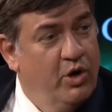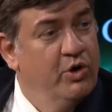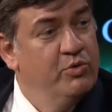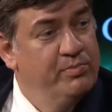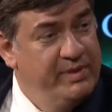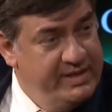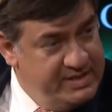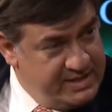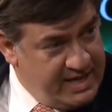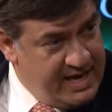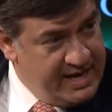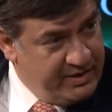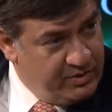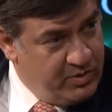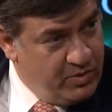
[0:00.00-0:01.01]
obese
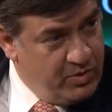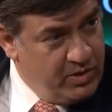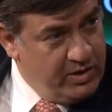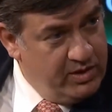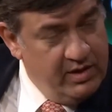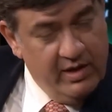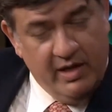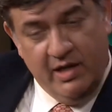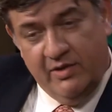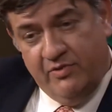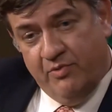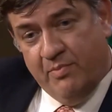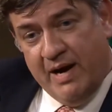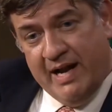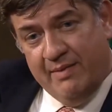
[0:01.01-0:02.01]
category. And
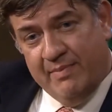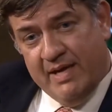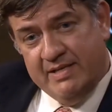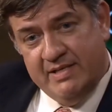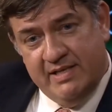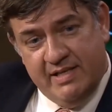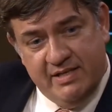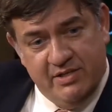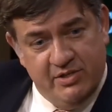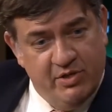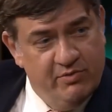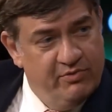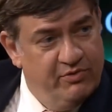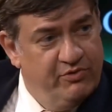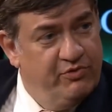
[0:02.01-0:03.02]
if your body mass index
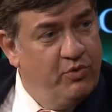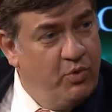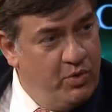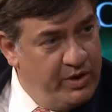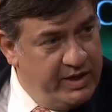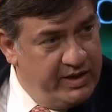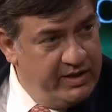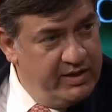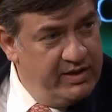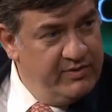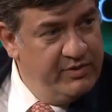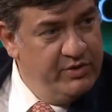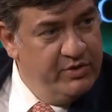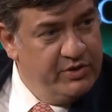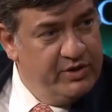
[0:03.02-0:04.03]
is over 40,
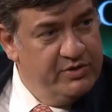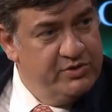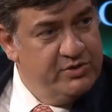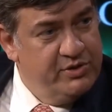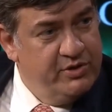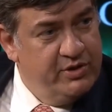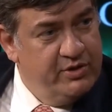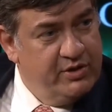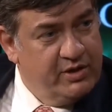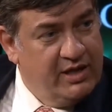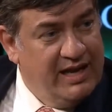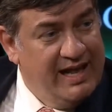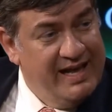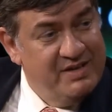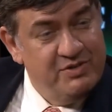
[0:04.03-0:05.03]
then you're considered in the
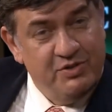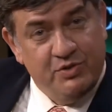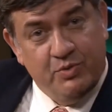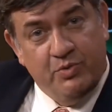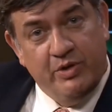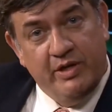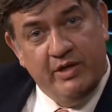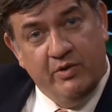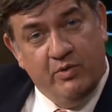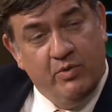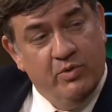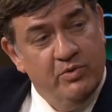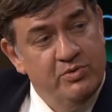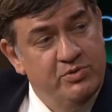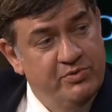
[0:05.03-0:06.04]
class 3
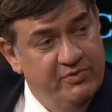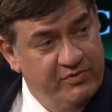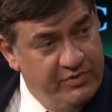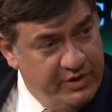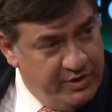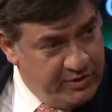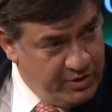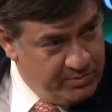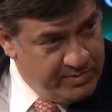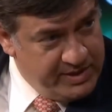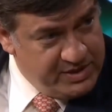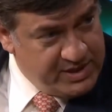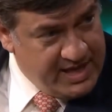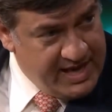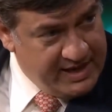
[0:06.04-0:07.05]
or severe
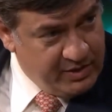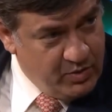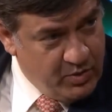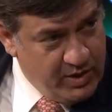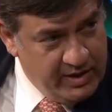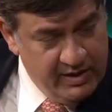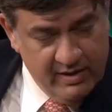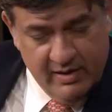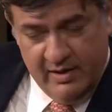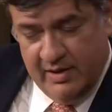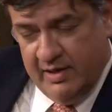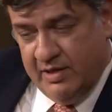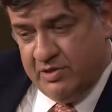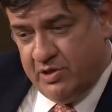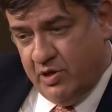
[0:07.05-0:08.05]
obese category.
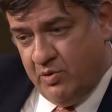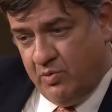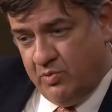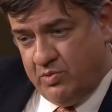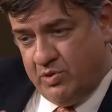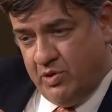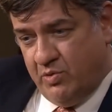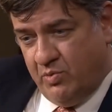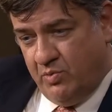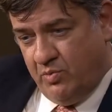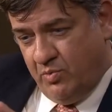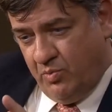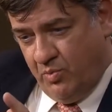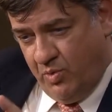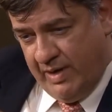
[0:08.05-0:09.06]
So
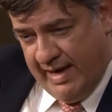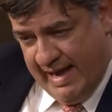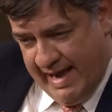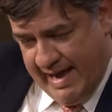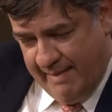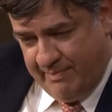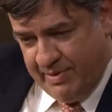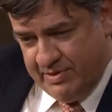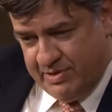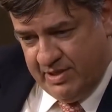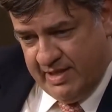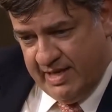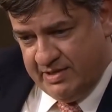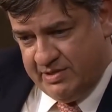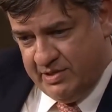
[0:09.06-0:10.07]
what happens
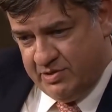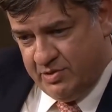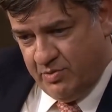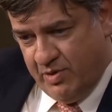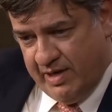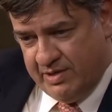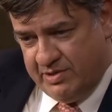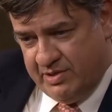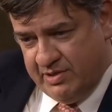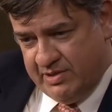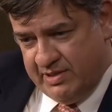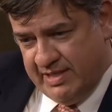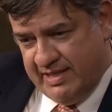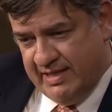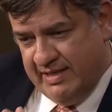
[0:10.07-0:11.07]
in that situation
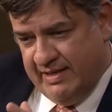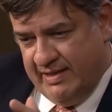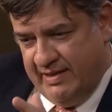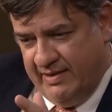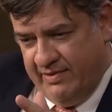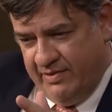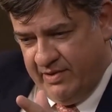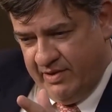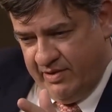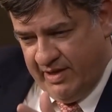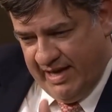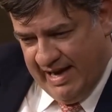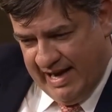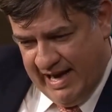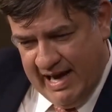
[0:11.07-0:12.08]
is that
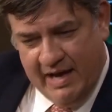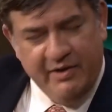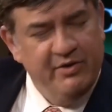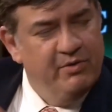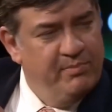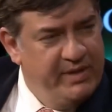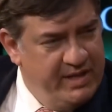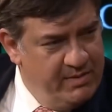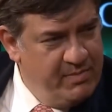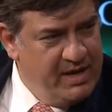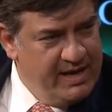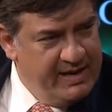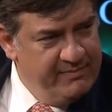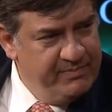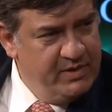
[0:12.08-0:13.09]
the higher your
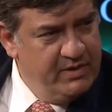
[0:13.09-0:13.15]
BMI,